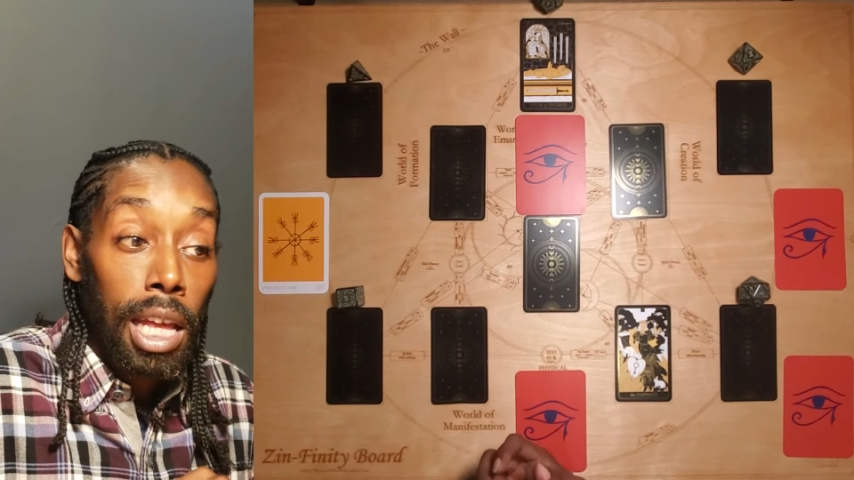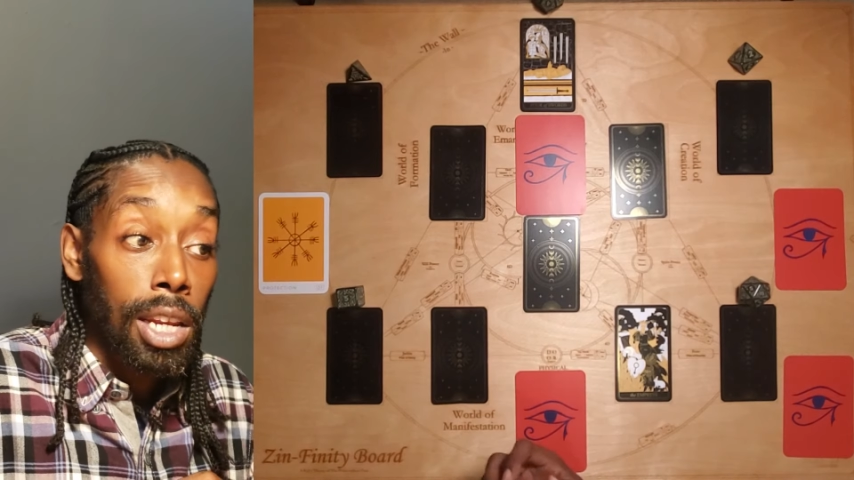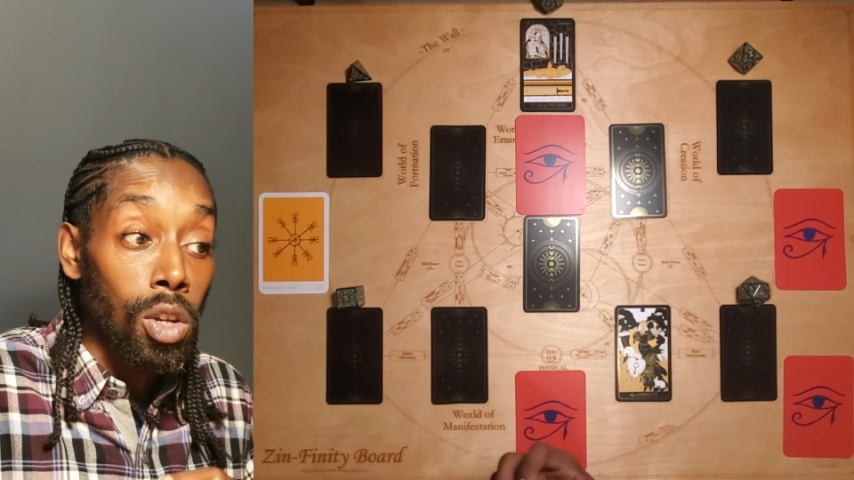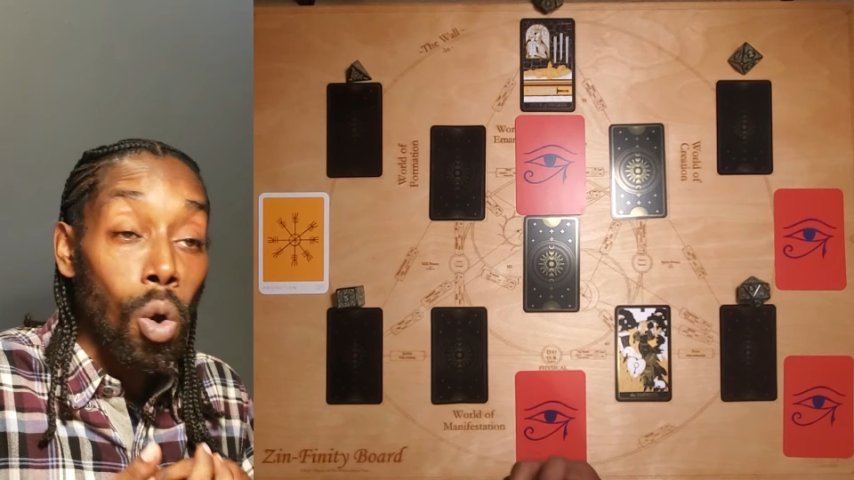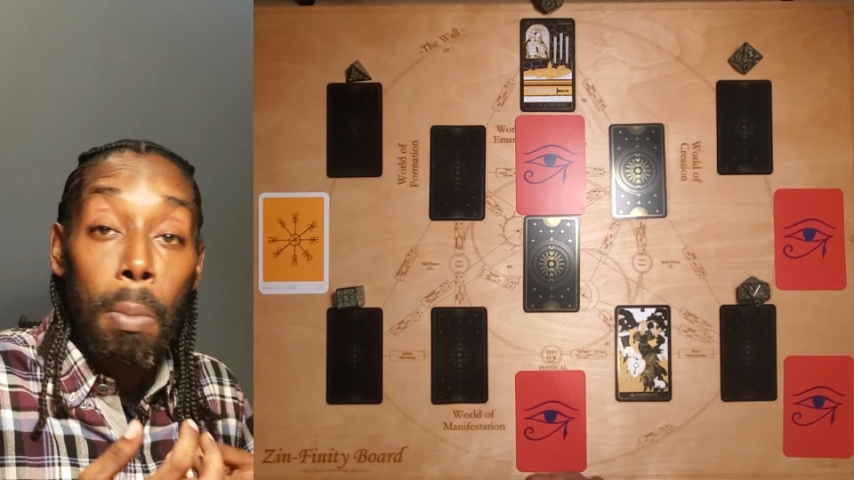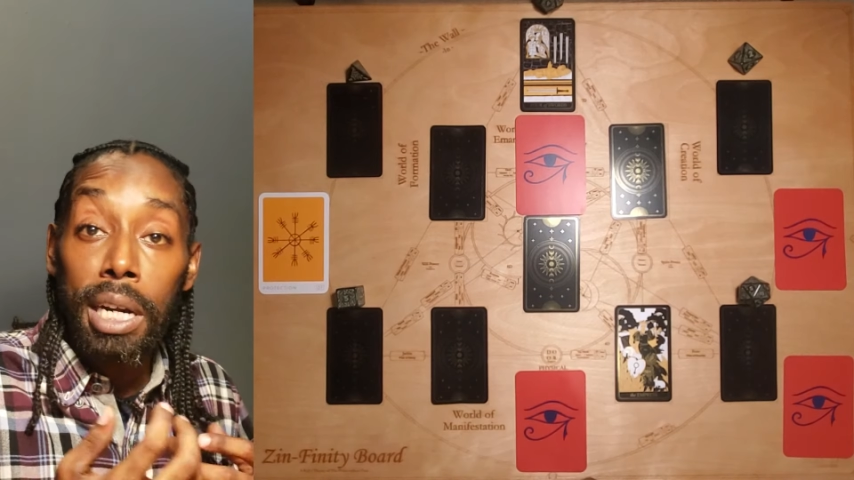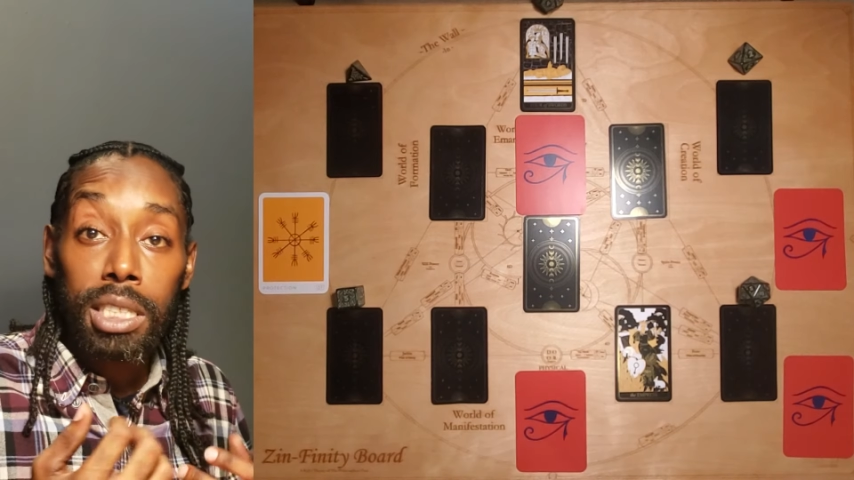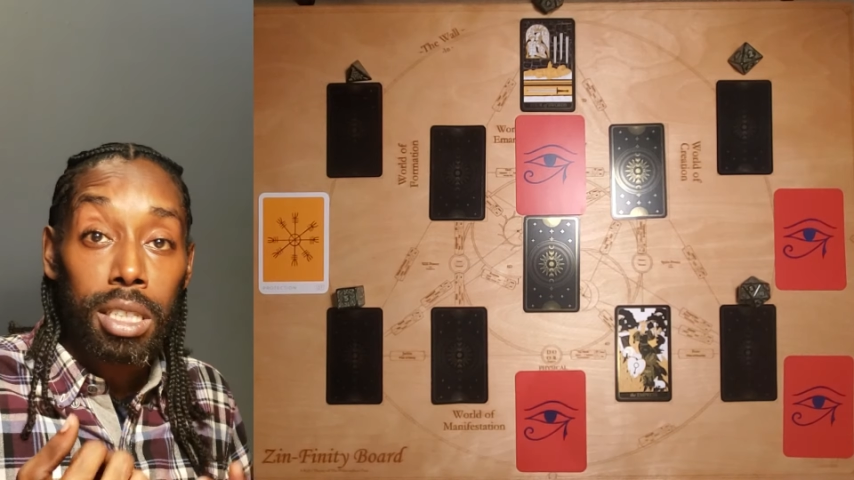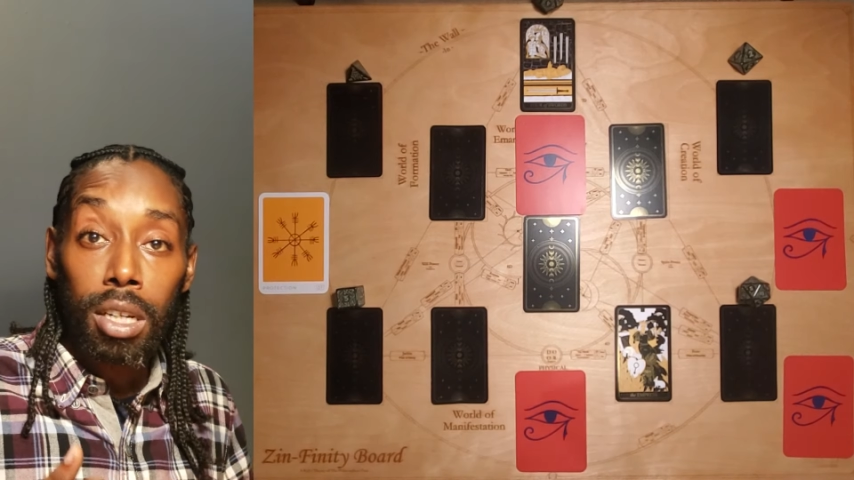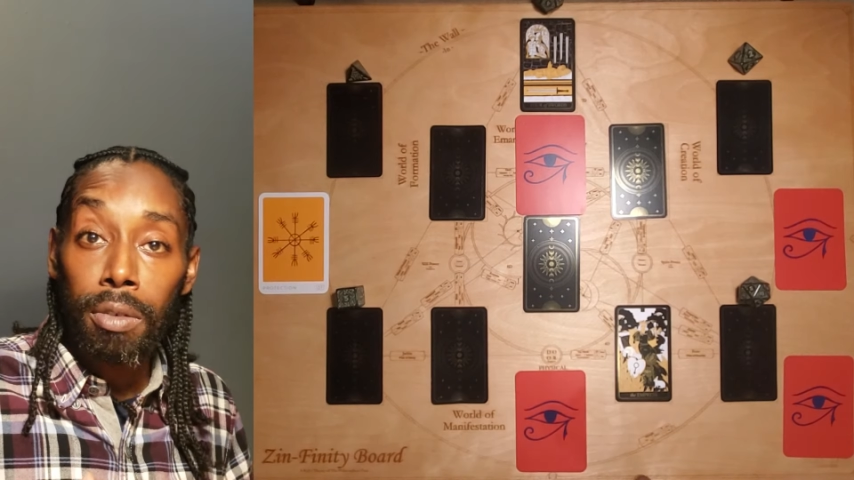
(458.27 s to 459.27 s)
that
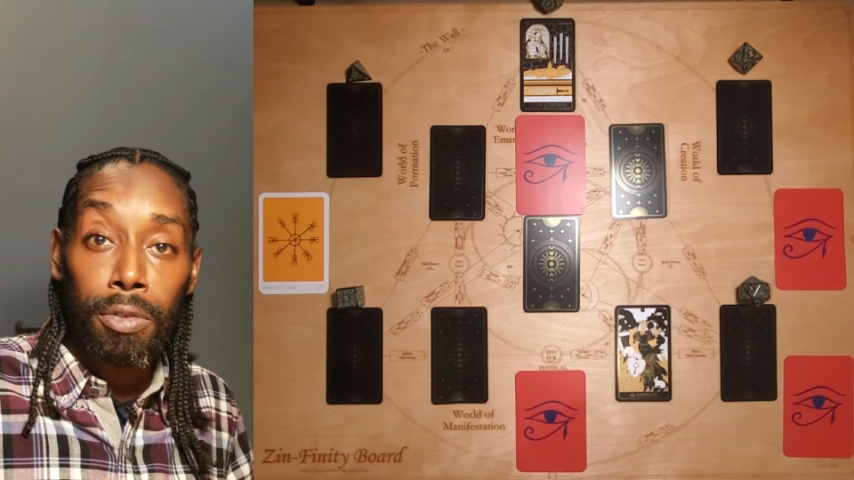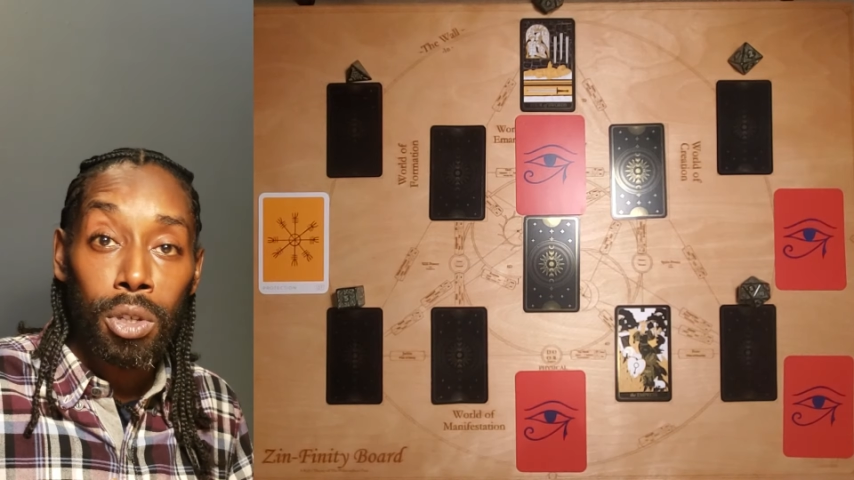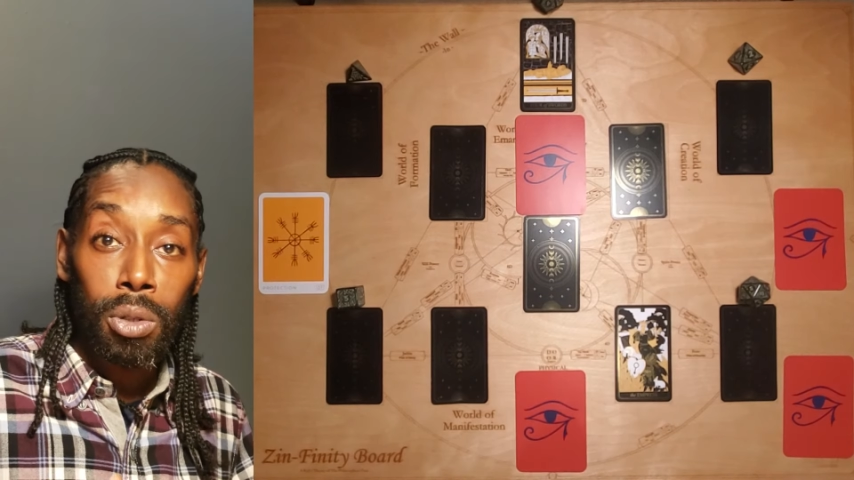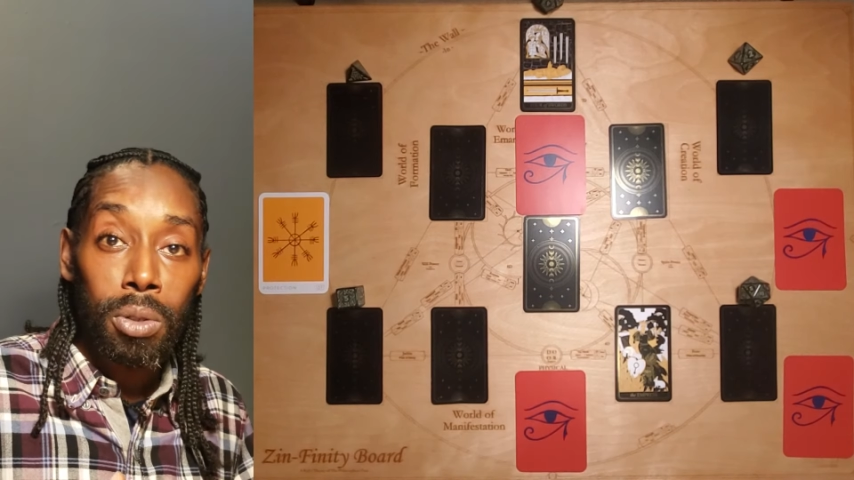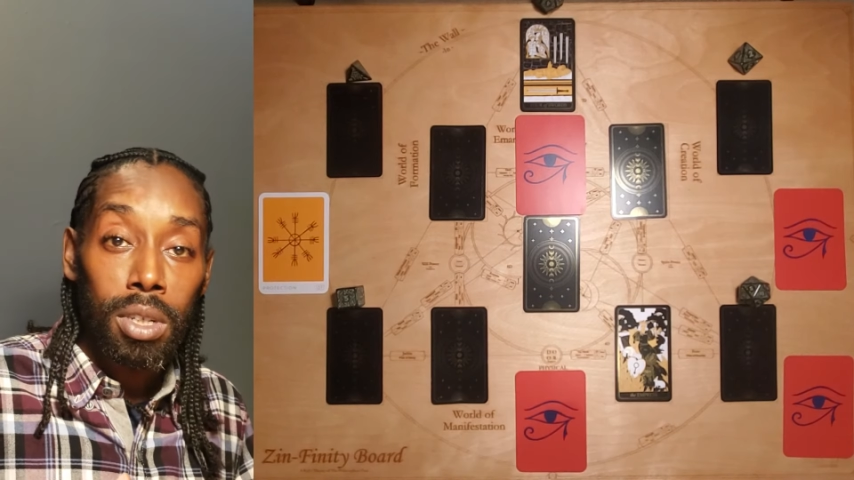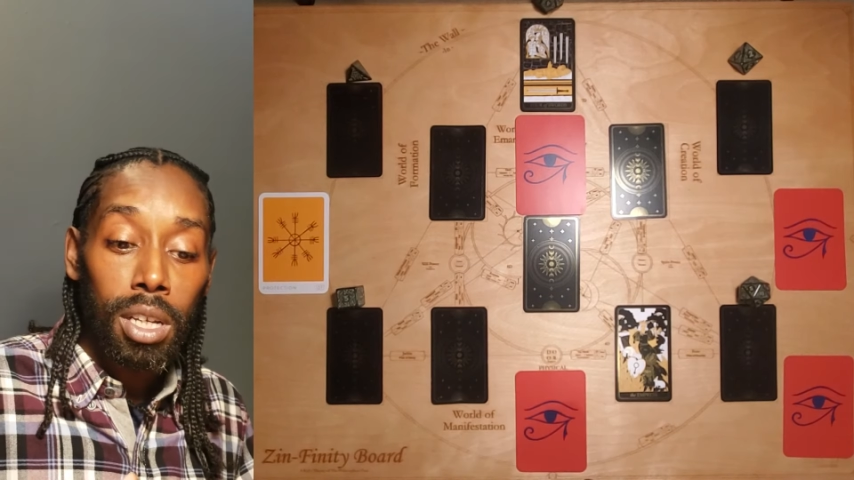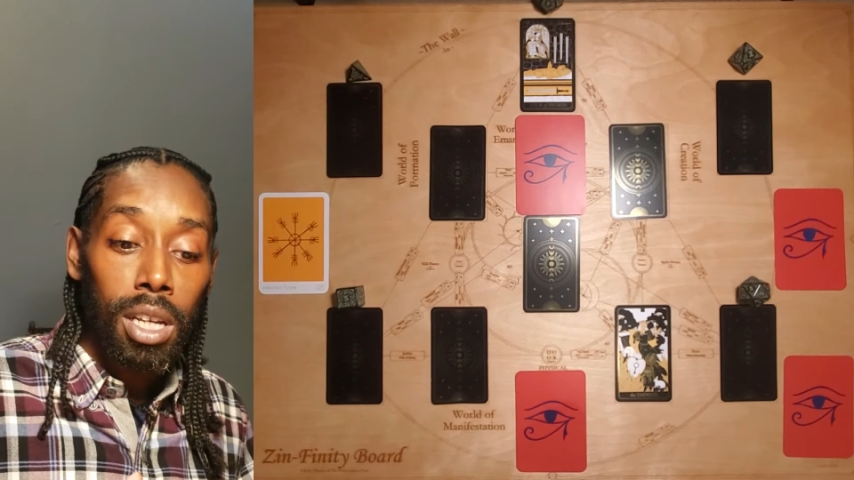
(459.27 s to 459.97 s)
nobody's looking for you.